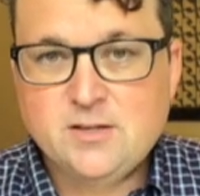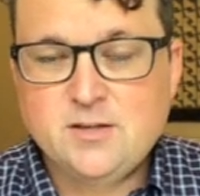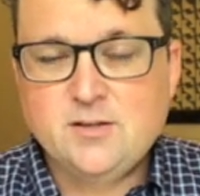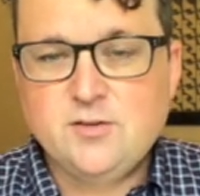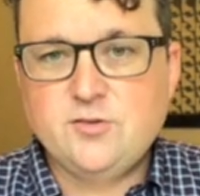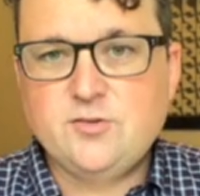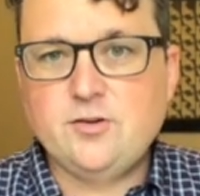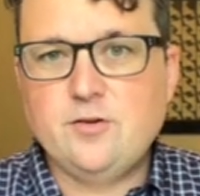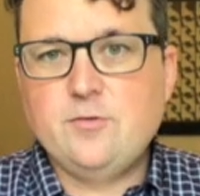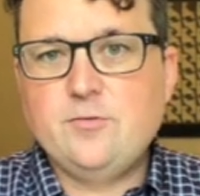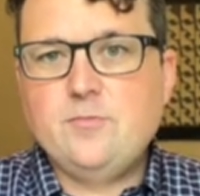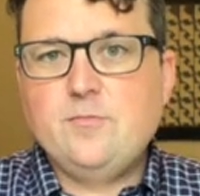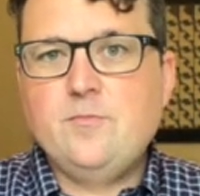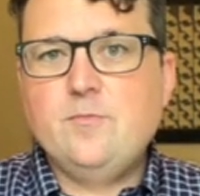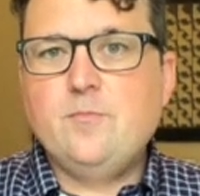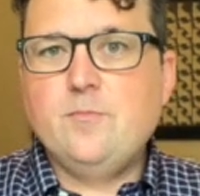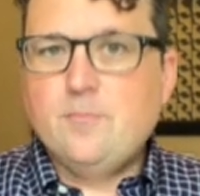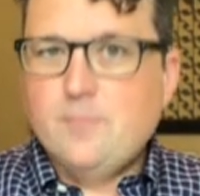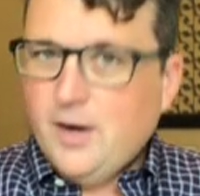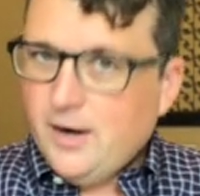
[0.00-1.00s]
So
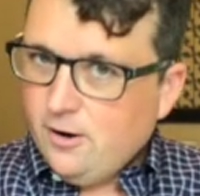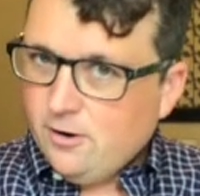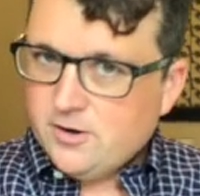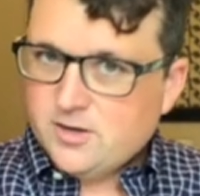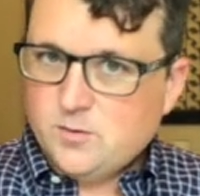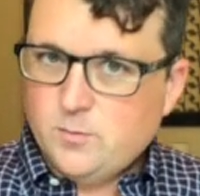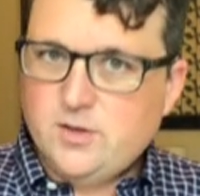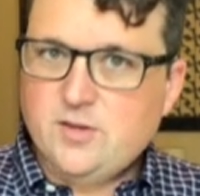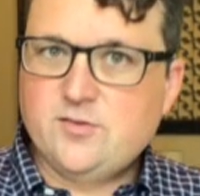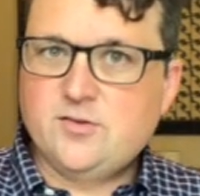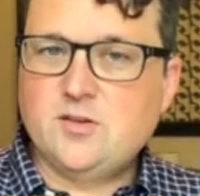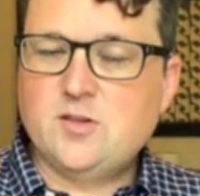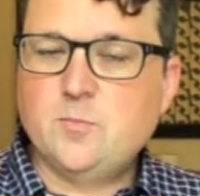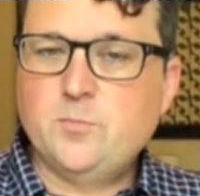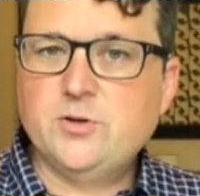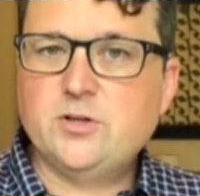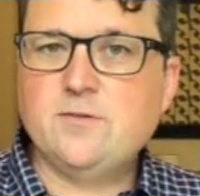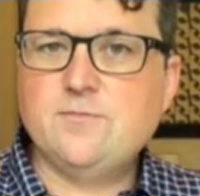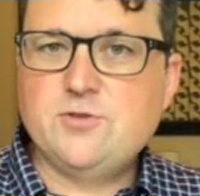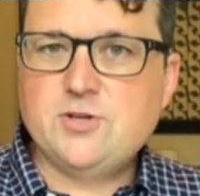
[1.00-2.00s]
my argument is that the
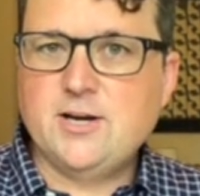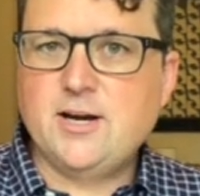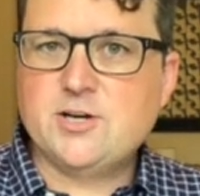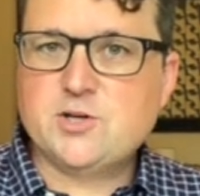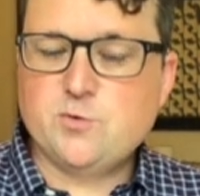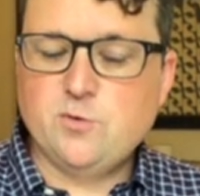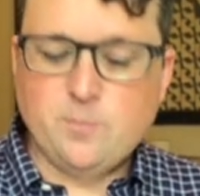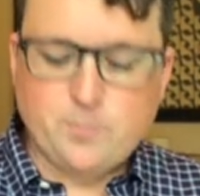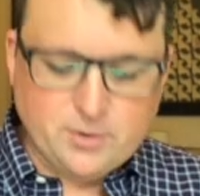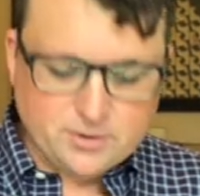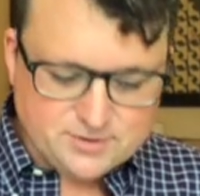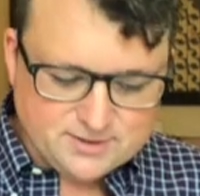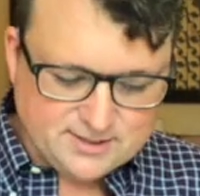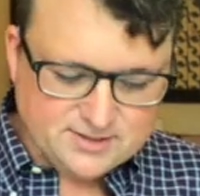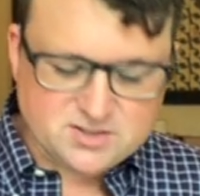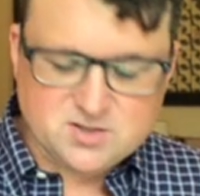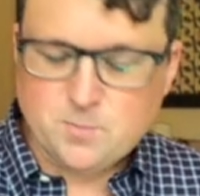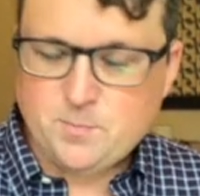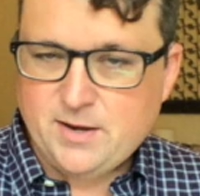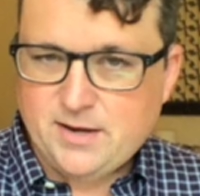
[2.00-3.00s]
book of Joshua
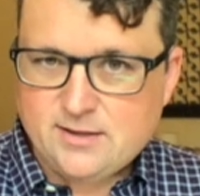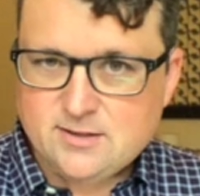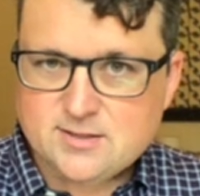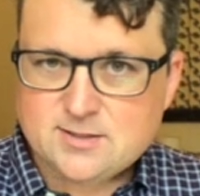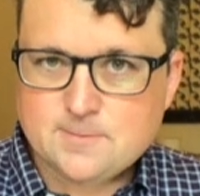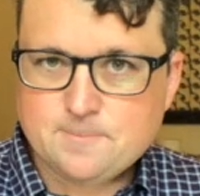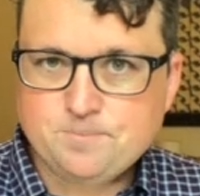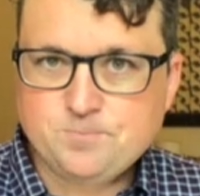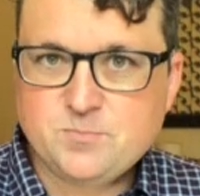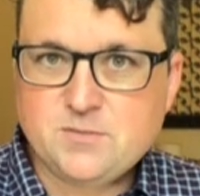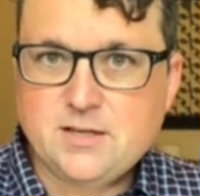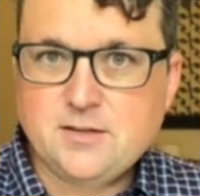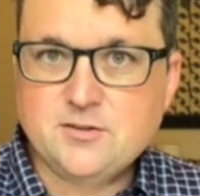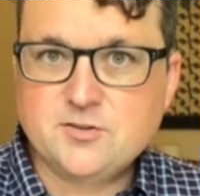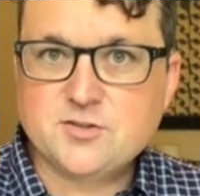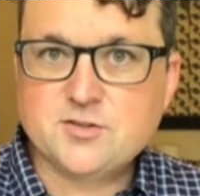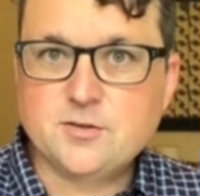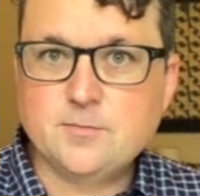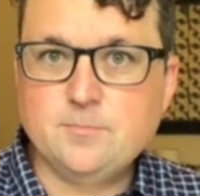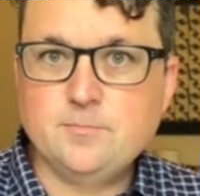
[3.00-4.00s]
participates in
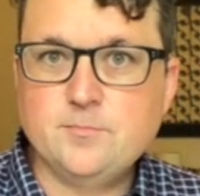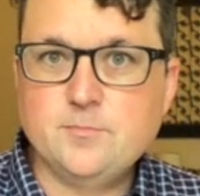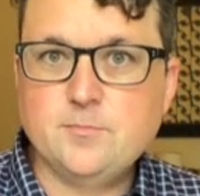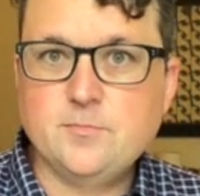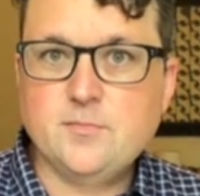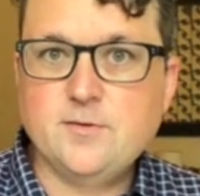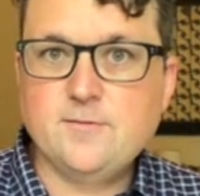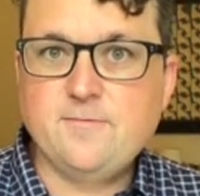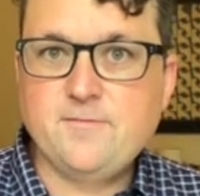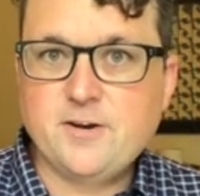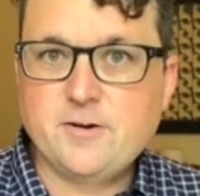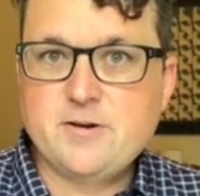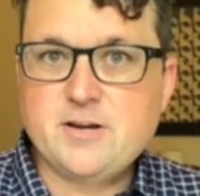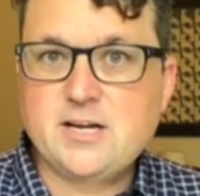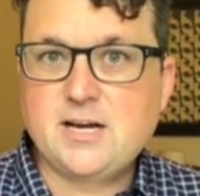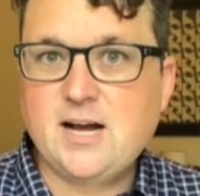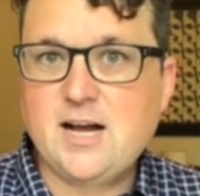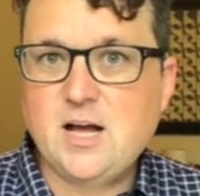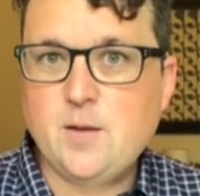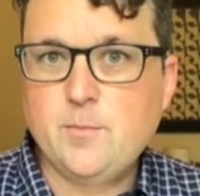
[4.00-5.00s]
some very
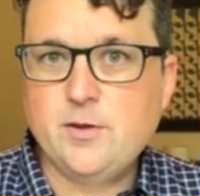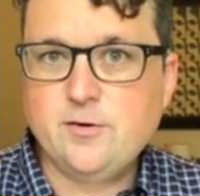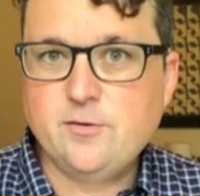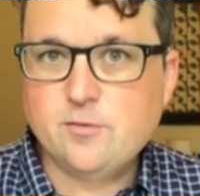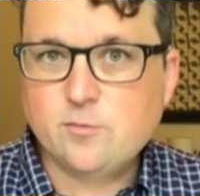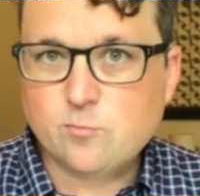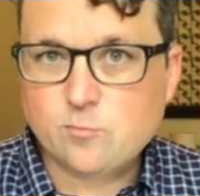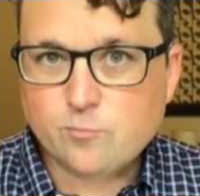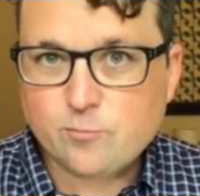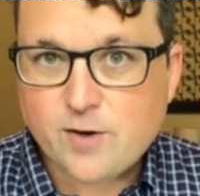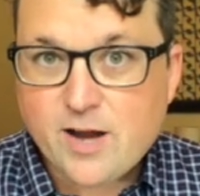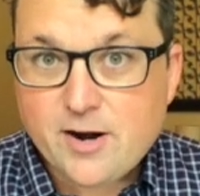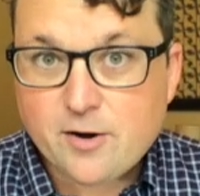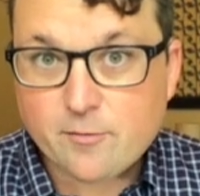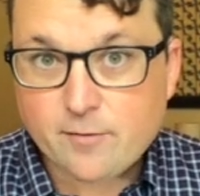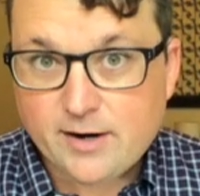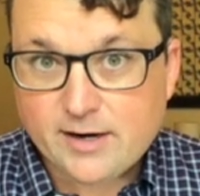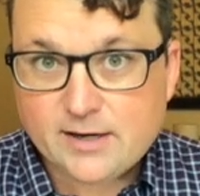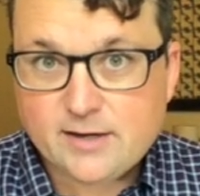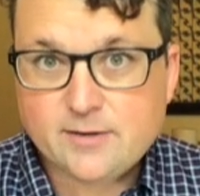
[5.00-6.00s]
common
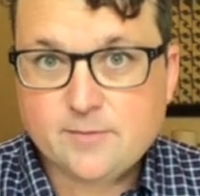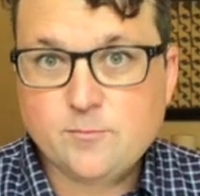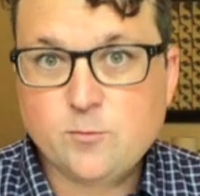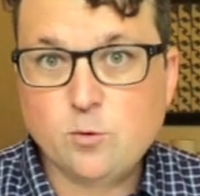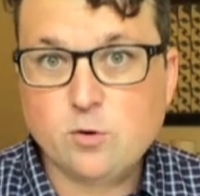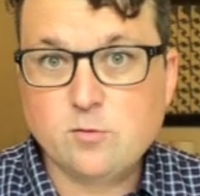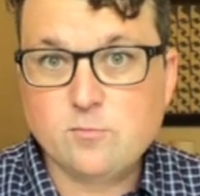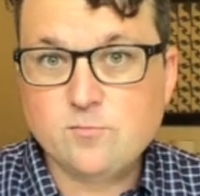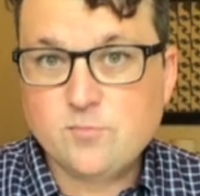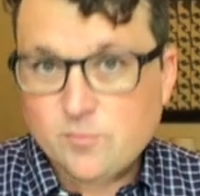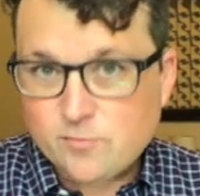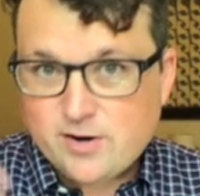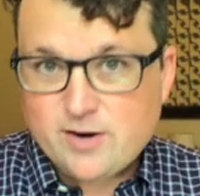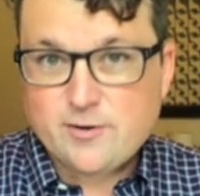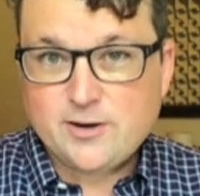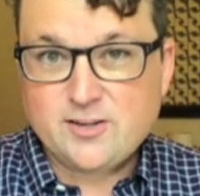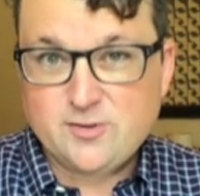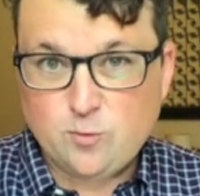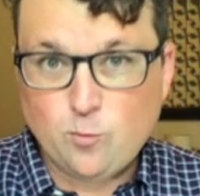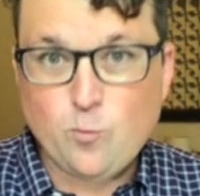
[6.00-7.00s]
rhetoric, or rhetoric
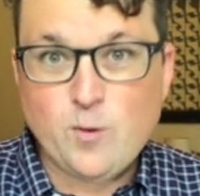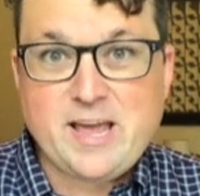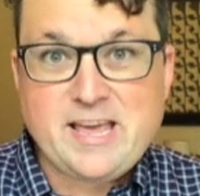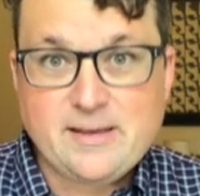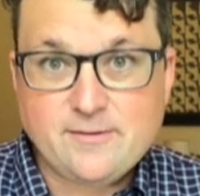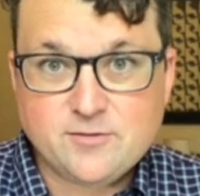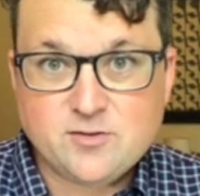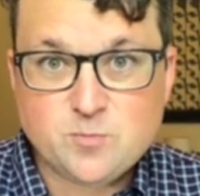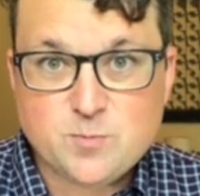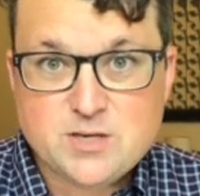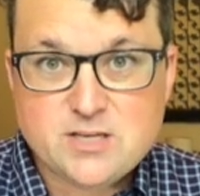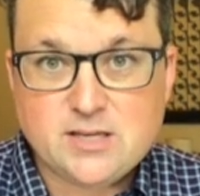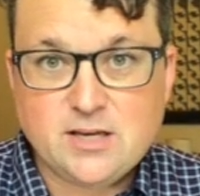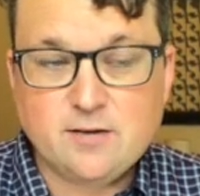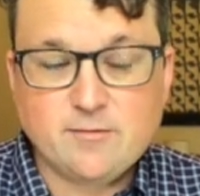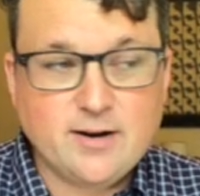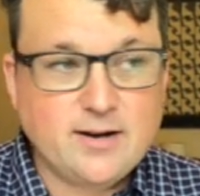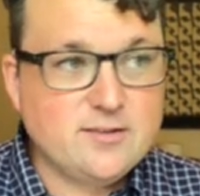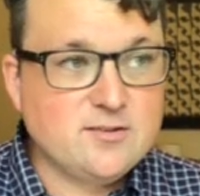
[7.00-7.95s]
as a way of speaking, right?